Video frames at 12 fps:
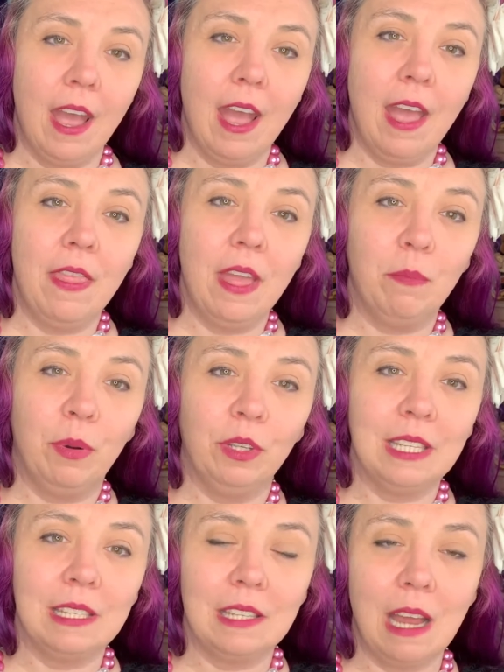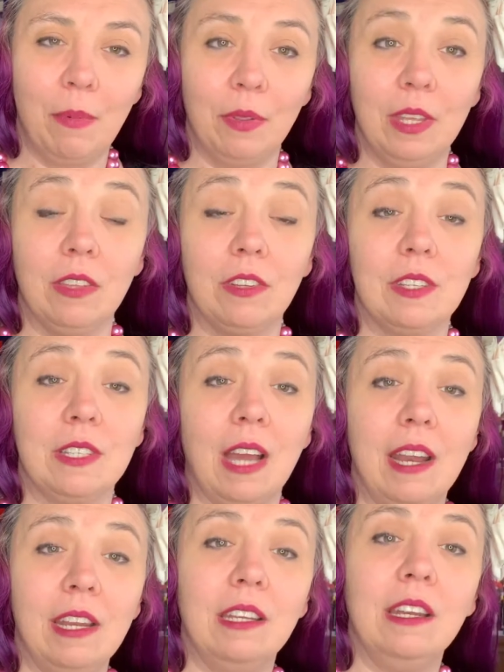and then put the snap on the other
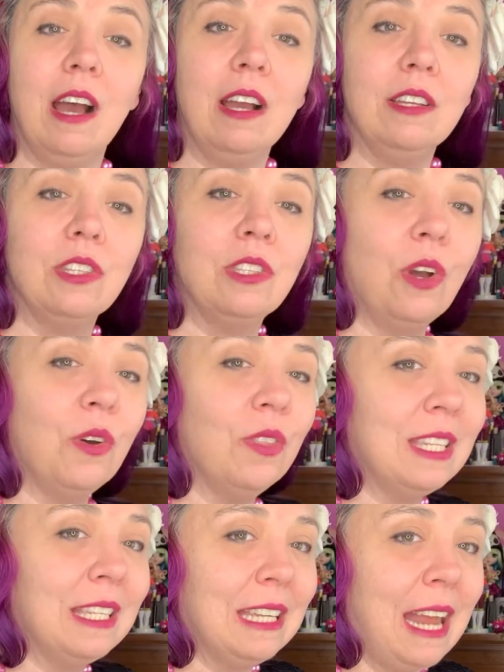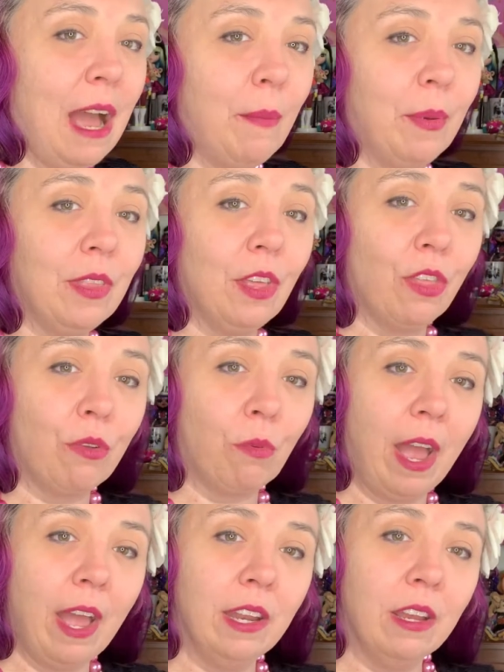side, and not sew the snap and the
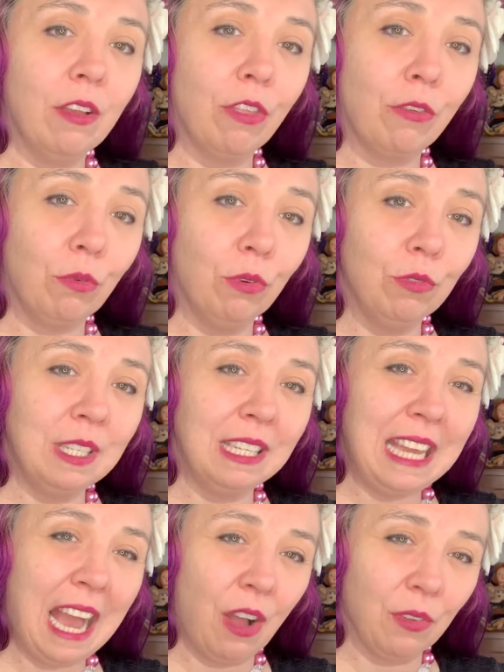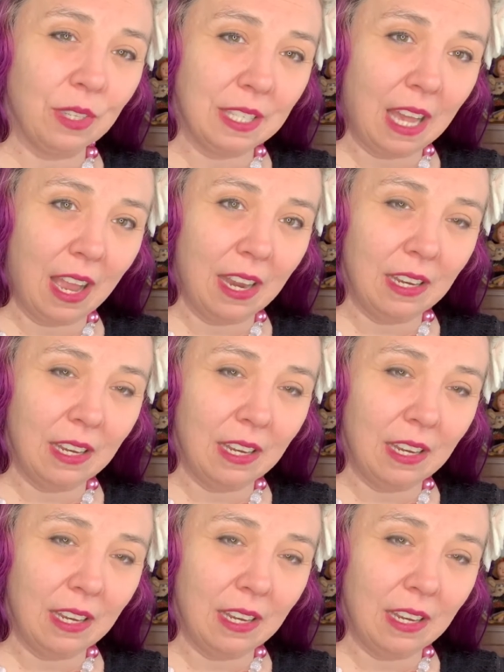thread through to the outside